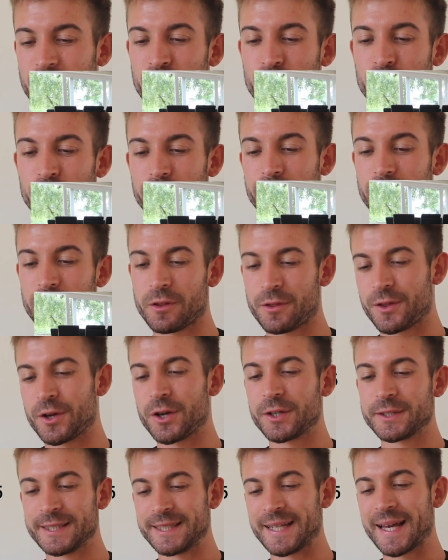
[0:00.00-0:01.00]
over the
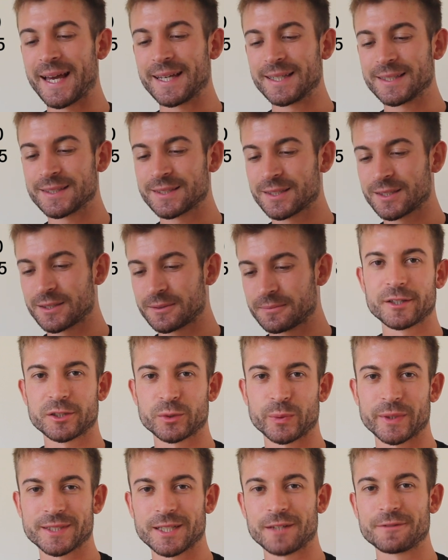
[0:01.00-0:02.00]
30 days.
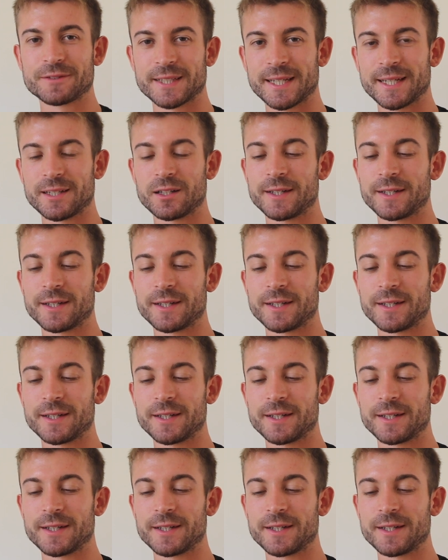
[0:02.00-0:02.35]
So as I've said,